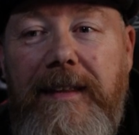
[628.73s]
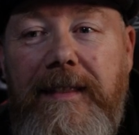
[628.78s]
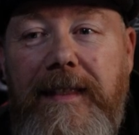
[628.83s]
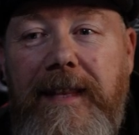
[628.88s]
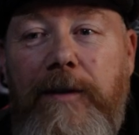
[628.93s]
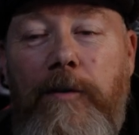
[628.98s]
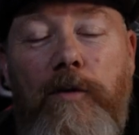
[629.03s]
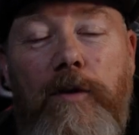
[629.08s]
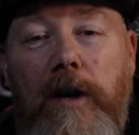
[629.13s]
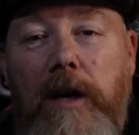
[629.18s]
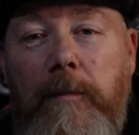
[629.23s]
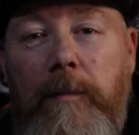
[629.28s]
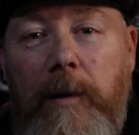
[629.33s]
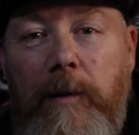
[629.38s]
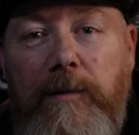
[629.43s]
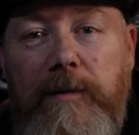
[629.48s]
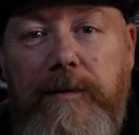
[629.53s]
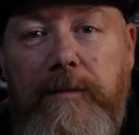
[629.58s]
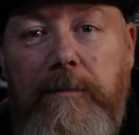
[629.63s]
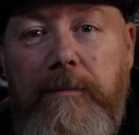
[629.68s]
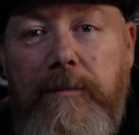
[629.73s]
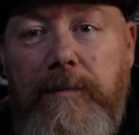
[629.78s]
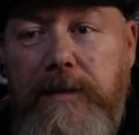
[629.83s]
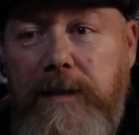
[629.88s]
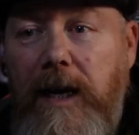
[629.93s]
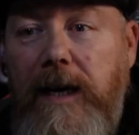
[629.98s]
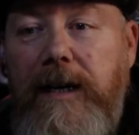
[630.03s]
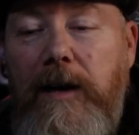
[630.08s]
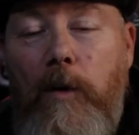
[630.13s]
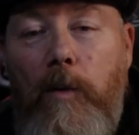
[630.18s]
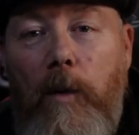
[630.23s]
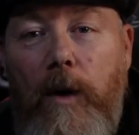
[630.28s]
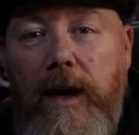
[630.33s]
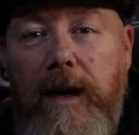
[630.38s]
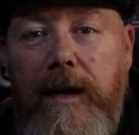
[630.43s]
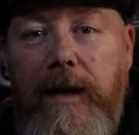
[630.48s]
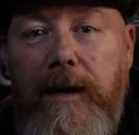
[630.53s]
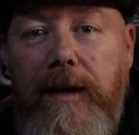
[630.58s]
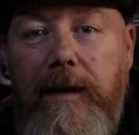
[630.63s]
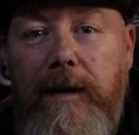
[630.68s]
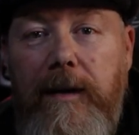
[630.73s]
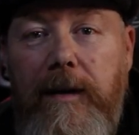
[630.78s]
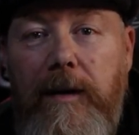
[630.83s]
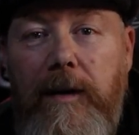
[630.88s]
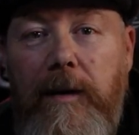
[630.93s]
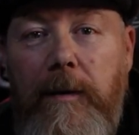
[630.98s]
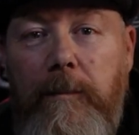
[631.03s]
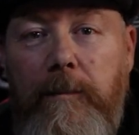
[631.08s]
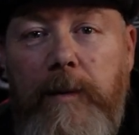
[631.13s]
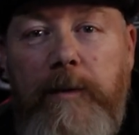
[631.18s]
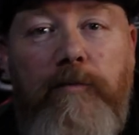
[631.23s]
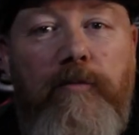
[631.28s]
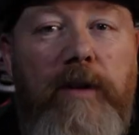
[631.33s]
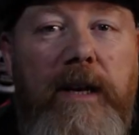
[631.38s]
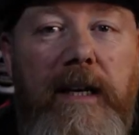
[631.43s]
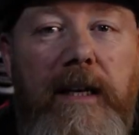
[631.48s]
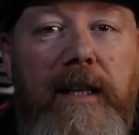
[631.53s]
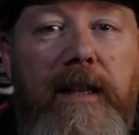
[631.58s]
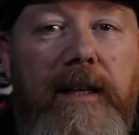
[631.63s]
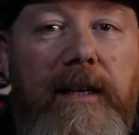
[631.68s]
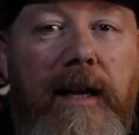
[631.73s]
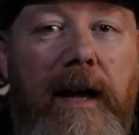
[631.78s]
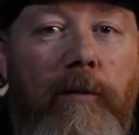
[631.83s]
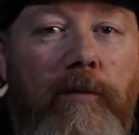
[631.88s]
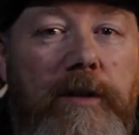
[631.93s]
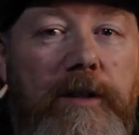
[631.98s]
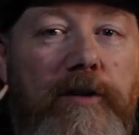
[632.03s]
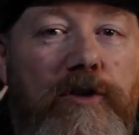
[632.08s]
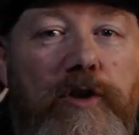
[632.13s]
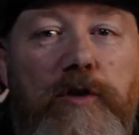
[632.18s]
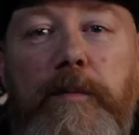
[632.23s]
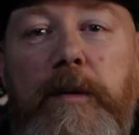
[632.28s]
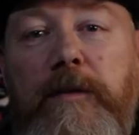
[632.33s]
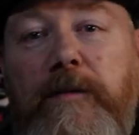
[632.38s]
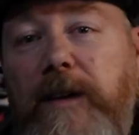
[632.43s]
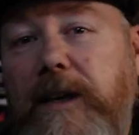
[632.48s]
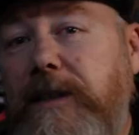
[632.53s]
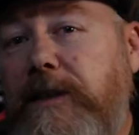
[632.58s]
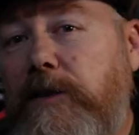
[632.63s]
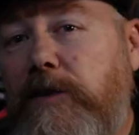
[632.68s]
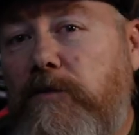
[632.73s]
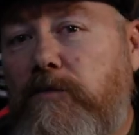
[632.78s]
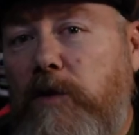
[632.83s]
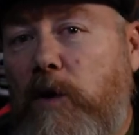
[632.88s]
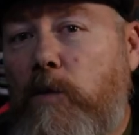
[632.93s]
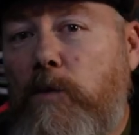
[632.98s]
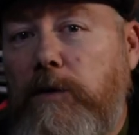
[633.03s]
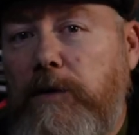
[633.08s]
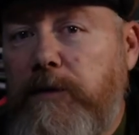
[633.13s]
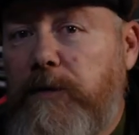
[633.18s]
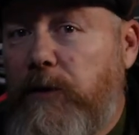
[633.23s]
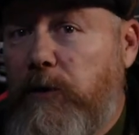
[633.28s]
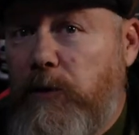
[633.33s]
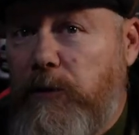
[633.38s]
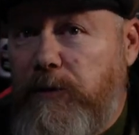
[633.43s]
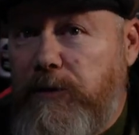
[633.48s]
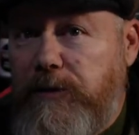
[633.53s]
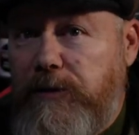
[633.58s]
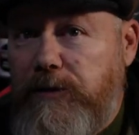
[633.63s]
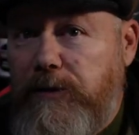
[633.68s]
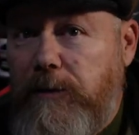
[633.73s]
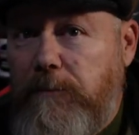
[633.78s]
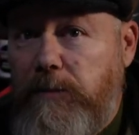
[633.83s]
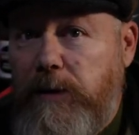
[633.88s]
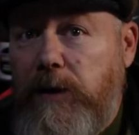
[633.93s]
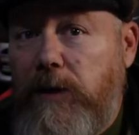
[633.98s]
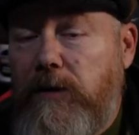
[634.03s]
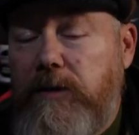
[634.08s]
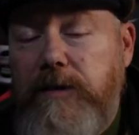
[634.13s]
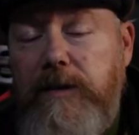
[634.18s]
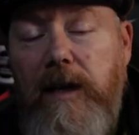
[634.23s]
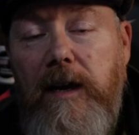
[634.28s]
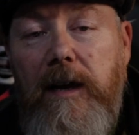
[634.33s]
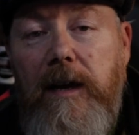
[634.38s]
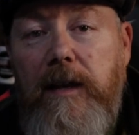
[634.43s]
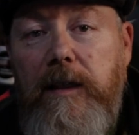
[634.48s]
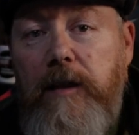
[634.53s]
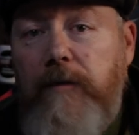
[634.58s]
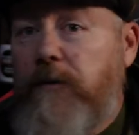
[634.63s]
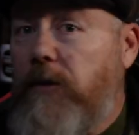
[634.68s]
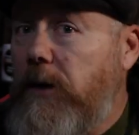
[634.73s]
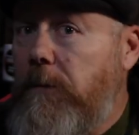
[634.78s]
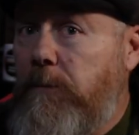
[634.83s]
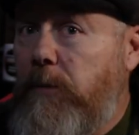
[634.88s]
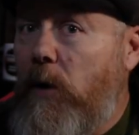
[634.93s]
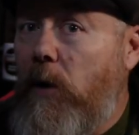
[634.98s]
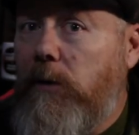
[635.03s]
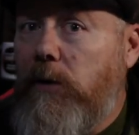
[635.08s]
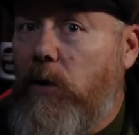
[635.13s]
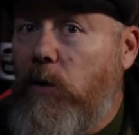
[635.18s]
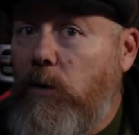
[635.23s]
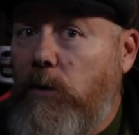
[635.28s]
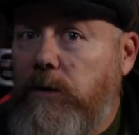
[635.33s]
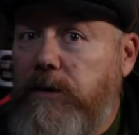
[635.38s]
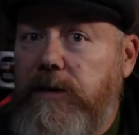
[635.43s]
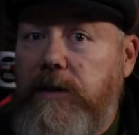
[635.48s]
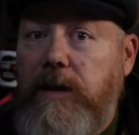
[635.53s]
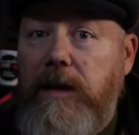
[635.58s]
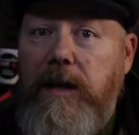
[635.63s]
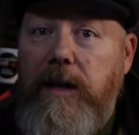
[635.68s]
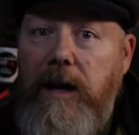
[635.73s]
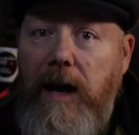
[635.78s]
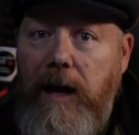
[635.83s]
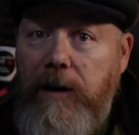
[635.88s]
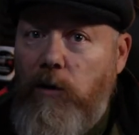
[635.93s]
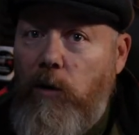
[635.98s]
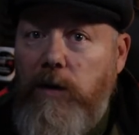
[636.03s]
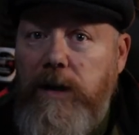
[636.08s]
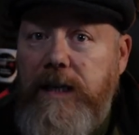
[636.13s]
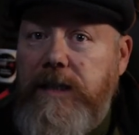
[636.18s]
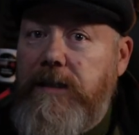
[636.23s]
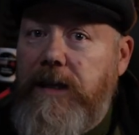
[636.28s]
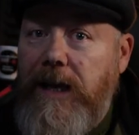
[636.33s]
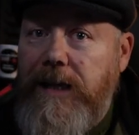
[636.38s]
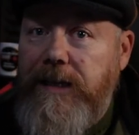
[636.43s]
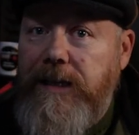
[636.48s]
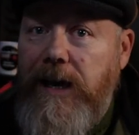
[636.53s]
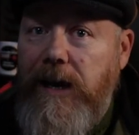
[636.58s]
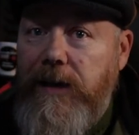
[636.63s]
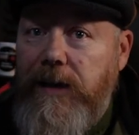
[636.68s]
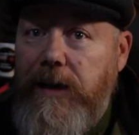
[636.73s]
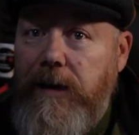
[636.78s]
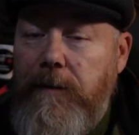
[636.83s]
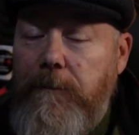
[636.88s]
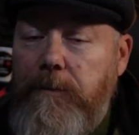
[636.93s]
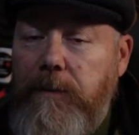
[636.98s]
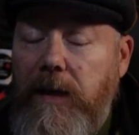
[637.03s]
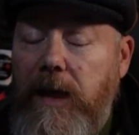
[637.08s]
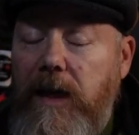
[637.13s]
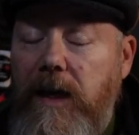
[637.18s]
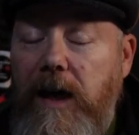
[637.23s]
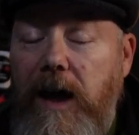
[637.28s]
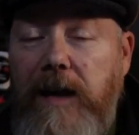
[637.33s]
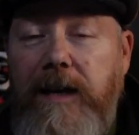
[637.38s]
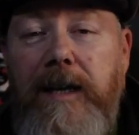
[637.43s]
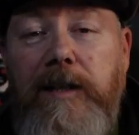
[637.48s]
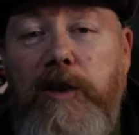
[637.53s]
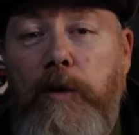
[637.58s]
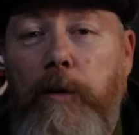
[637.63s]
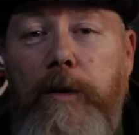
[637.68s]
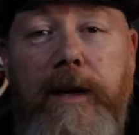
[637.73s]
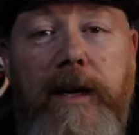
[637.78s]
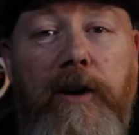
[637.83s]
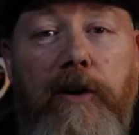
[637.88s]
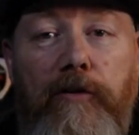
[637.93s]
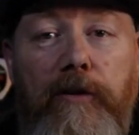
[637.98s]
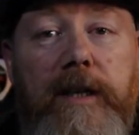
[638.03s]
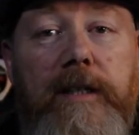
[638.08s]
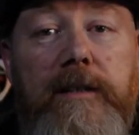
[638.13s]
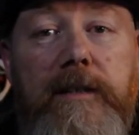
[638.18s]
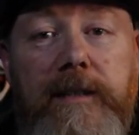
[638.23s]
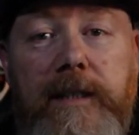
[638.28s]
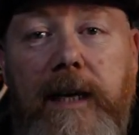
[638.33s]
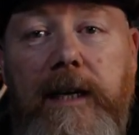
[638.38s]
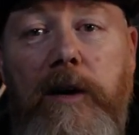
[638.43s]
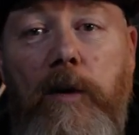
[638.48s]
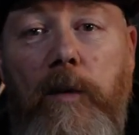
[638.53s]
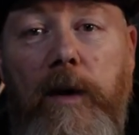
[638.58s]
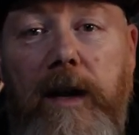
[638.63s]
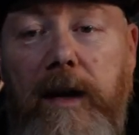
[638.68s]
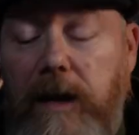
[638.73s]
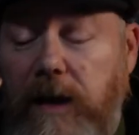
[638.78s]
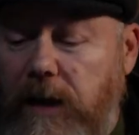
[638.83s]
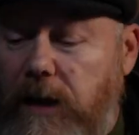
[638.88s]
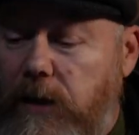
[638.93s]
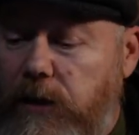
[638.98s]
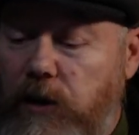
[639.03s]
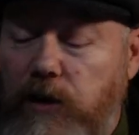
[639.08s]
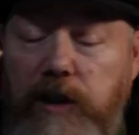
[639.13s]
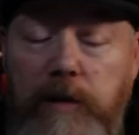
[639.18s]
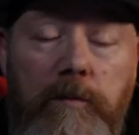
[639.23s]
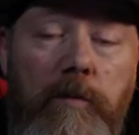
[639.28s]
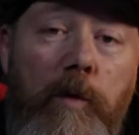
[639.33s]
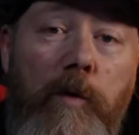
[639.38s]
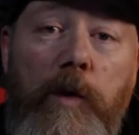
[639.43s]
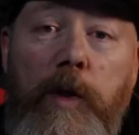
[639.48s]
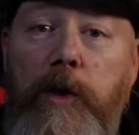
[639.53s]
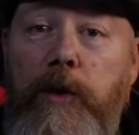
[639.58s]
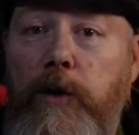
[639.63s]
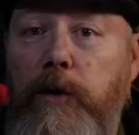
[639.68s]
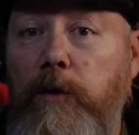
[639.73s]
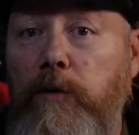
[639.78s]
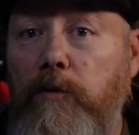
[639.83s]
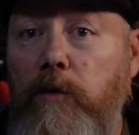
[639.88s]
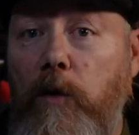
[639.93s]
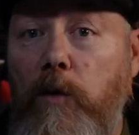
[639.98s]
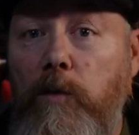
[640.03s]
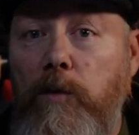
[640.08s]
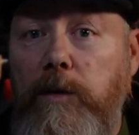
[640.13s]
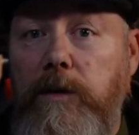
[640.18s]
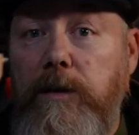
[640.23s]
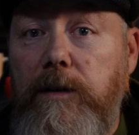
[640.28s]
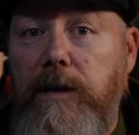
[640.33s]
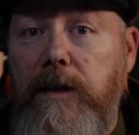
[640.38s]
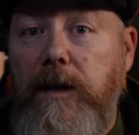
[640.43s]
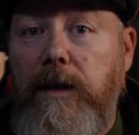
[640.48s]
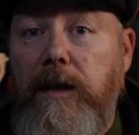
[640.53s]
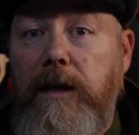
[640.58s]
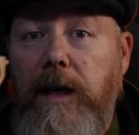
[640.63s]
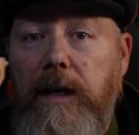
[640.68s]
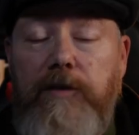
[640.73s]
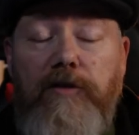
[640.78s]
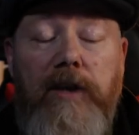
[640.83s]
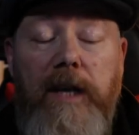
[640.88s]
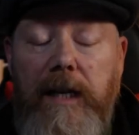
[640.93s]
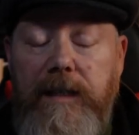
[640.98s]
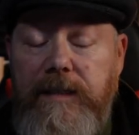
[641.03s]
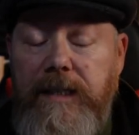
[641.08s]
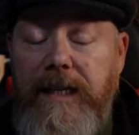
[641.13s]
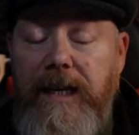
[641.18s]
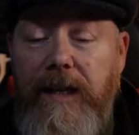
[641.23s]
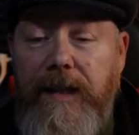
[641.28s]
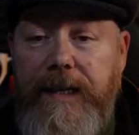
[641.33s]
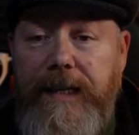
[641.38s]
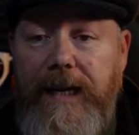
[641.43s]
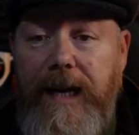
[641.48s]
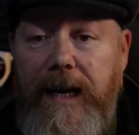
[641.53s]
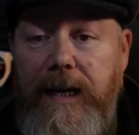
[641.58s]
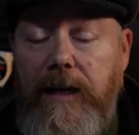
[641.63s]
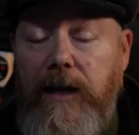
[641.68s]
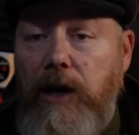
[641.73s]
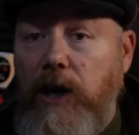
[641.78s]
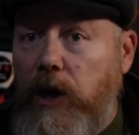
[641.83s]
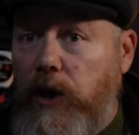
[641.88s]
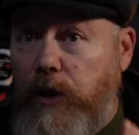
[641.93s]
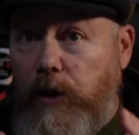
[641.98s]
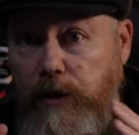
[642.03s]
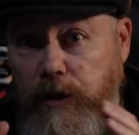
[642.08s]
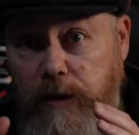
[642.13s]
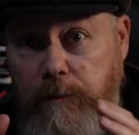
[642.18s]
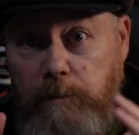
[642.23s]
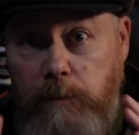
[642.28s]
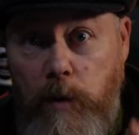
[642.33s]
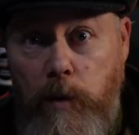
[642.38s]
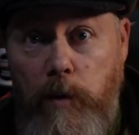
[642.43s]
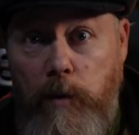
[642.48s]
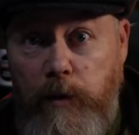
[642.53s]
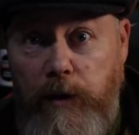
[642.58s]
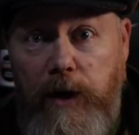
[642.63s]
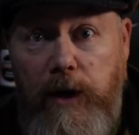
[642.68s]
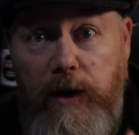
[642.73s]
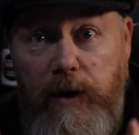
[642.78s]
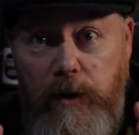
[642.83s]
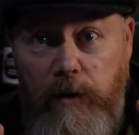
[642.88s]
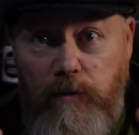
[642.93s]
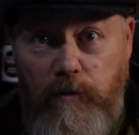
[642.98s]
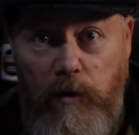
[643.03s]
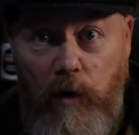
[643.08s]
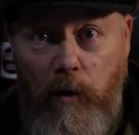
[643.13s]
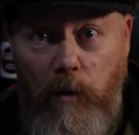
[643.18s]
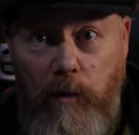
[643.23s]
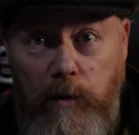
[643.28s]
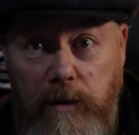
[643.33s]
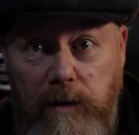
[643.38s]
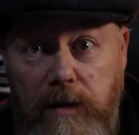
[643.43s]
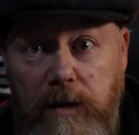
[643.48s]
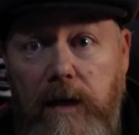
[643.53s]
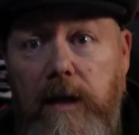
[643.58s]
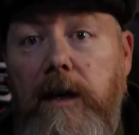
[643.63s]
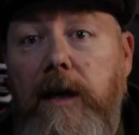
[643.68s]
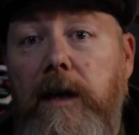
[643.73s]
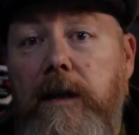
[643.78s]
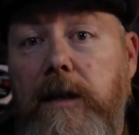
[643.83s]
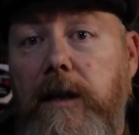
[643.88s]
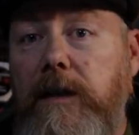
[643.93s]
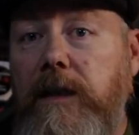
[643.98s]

they've gone on about tyre wear, but really the council should be fixing the roads first because they're full of potholes and all this, that, and the other and that's going to increase tyre weight. The smoother the road, I'll say that again, the smoother the road, the